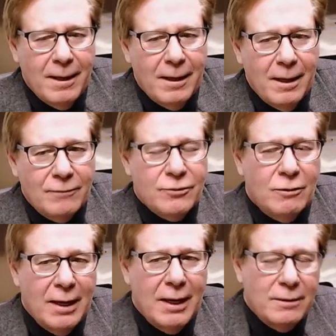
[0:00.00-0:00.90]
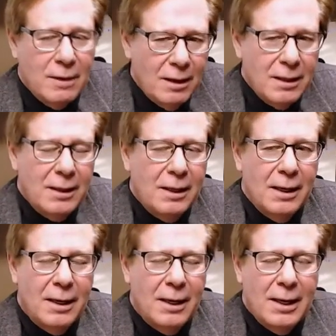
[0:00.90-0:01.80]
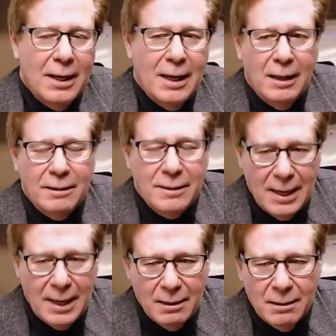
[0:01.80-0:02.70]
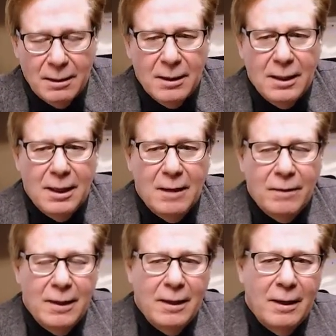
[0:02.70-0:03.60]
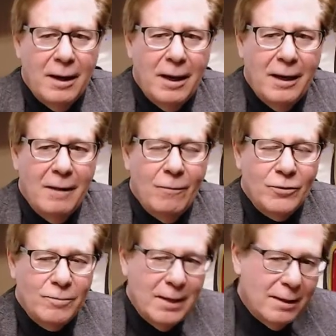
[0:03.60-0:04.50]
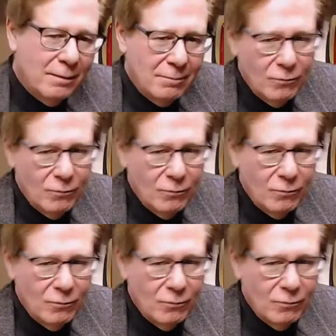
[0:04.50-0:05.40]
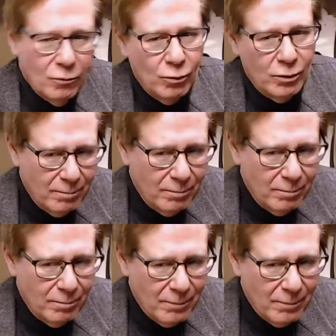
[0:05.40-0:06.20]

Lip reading: Now, so I had Donnie, and I had Dan, and then I was making really good money.